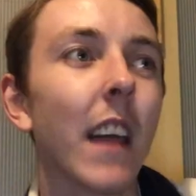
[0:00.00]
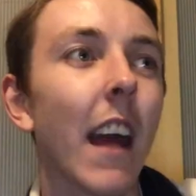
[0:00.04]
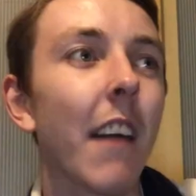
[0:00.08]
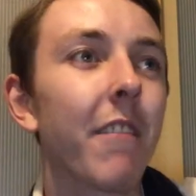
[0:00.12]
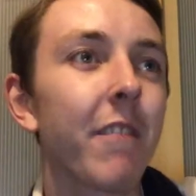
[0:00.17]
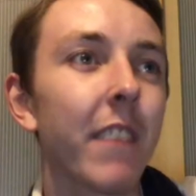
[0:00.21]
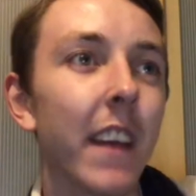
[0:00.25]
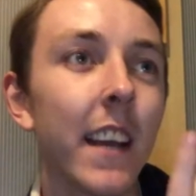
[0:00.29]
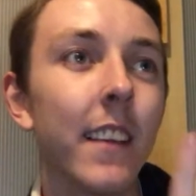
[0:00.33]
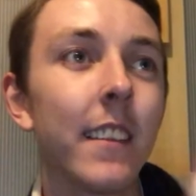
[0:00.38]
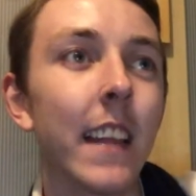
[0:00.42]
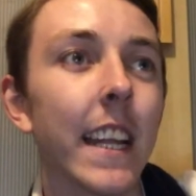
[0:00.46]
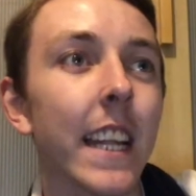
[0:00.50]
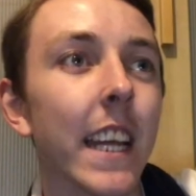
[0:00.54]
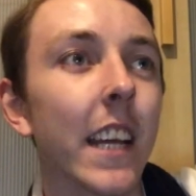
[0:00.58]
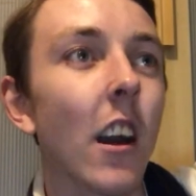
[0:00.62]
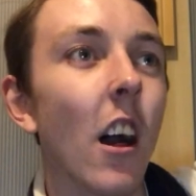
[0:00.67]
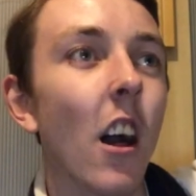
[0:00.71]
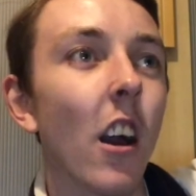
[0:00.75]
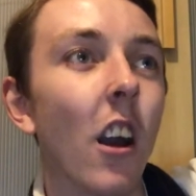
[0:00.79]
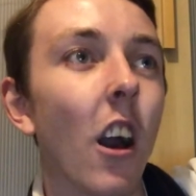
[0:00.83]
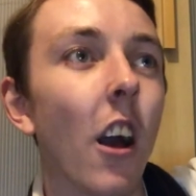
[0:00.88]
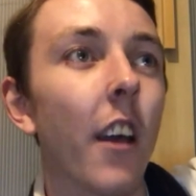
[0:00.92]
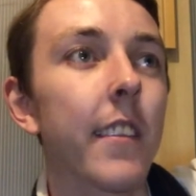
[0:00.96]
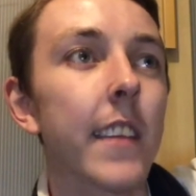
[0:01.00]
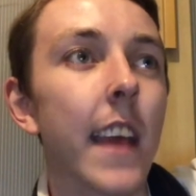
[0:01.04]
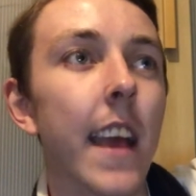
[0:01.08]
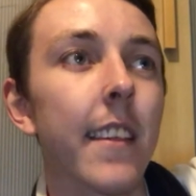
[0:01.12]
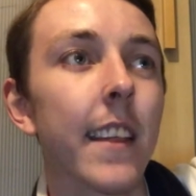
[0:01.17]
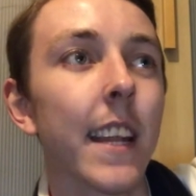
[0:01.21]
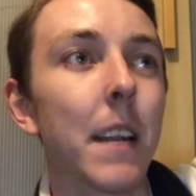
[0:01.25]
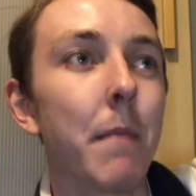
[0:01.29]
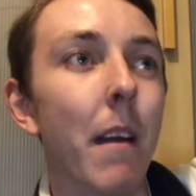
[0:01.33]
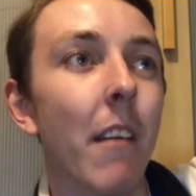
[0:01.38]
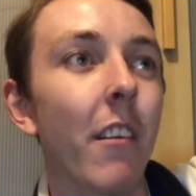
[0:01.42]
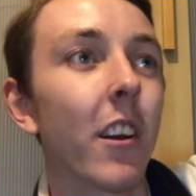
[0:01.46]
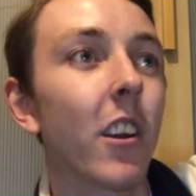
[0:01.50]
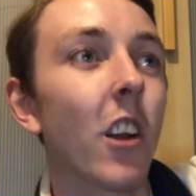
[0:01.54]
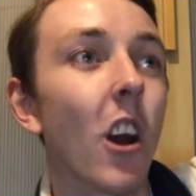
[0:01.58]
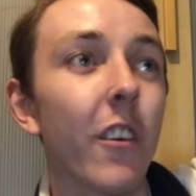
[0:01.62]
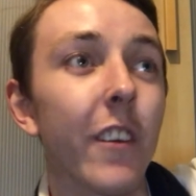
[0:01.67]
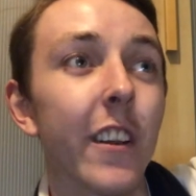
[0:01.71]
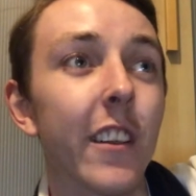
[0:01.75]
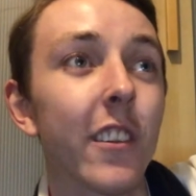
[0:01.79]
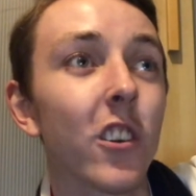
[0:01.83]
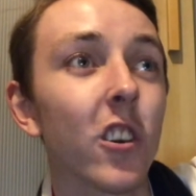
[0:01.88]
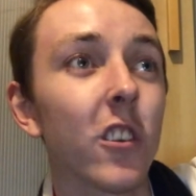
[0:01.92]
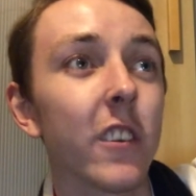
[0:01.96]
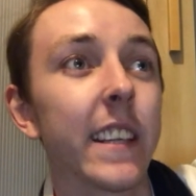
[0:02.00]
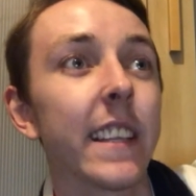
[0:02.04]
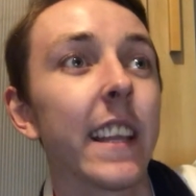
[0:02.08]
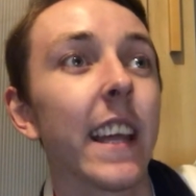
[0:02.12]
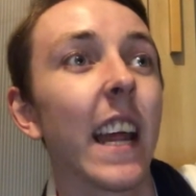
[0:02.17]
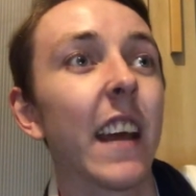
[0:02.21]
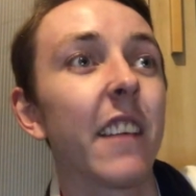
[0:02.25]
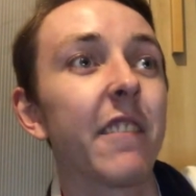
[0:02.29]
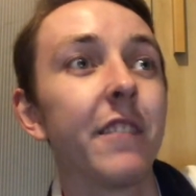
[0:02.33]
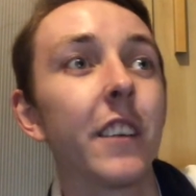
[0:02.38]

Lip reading: That thing Lady Gaga says in American Horror Story that I